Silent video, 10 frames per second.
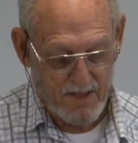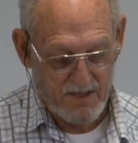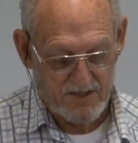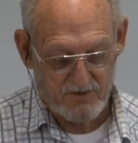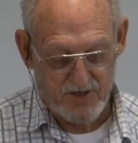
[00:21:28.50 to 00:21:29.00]

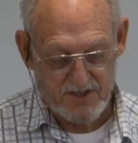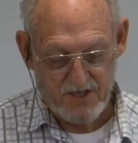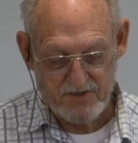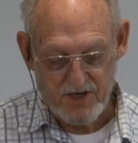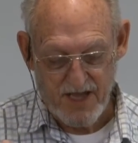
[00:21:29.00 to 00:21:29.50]
Stretch
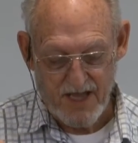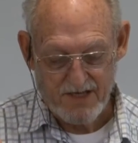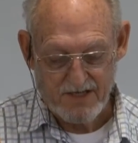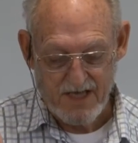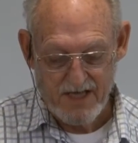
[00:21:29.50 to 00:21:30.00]
out your
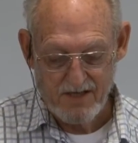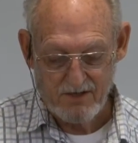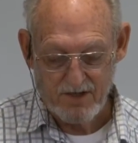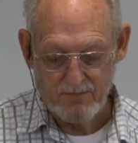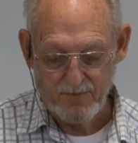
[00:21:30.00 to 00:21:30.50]
hand to
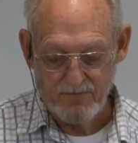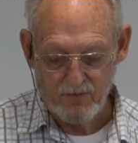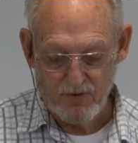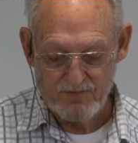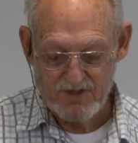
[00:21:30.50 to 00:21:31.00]
heal and
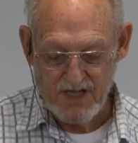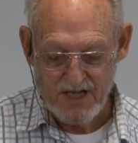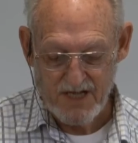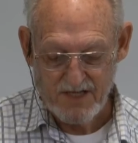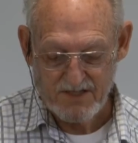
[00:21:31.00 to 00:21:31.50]
perform
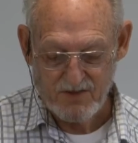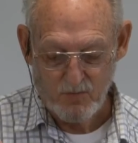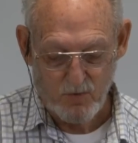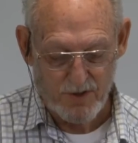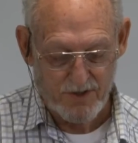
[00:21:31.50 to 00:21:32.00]
signs
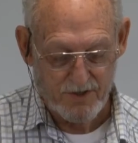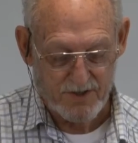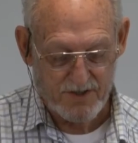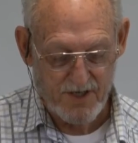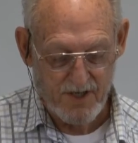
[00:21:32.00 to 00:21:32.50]
and
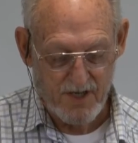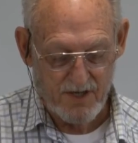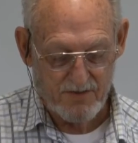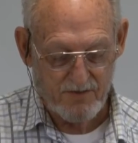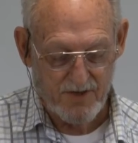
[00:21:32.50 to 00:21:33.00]
wonders
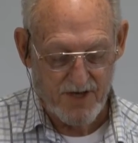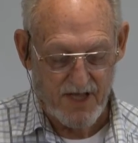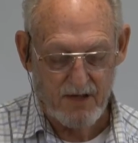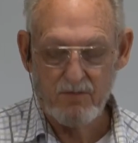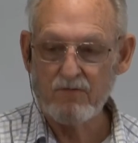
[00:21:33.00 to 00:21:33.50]
through the
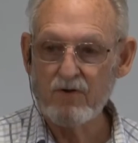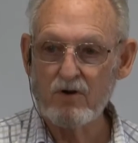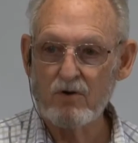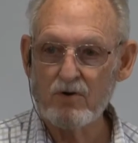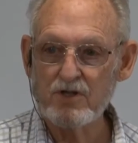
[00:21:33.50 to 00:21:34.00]
name of your
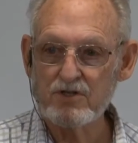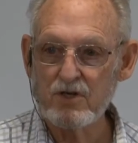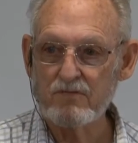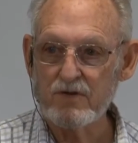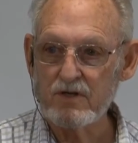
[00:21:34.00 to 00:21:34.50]
holy
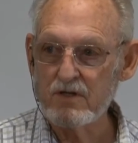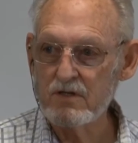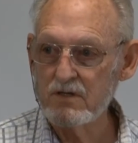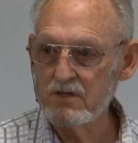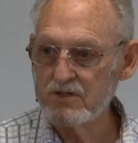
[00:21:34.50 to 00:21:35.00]
servant,
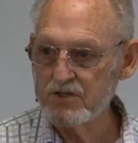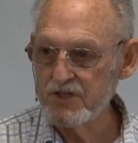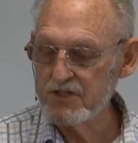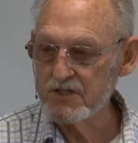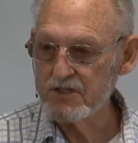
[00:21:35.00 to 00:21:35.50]

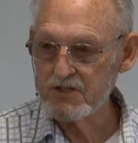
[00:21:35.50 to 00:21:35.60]
Jesus.